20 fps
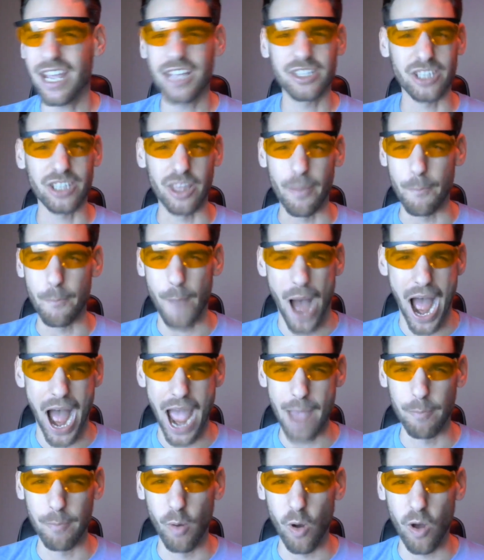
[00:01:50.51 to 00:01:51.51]
to the
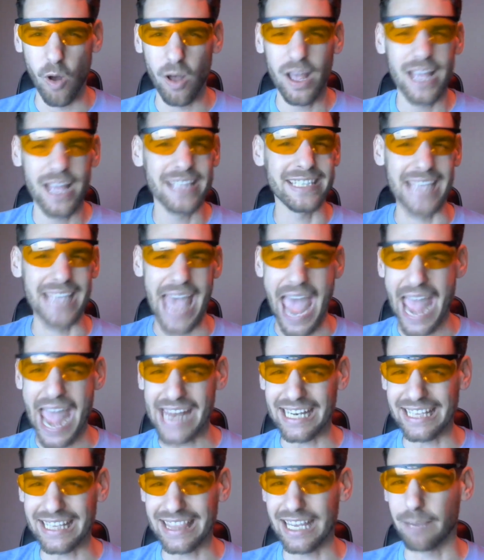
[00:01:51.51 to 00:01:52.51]
Bible, to
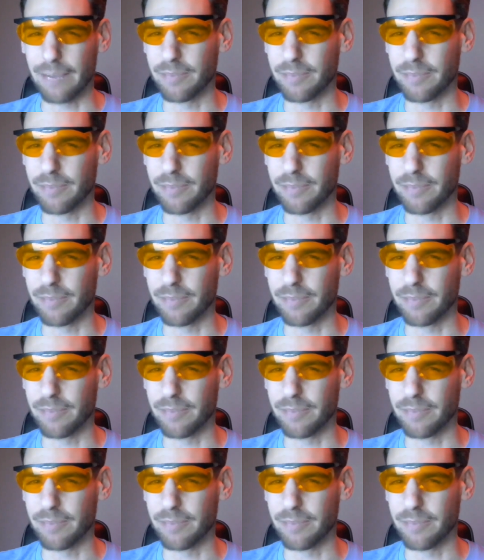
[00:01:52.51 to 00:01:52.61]
anything,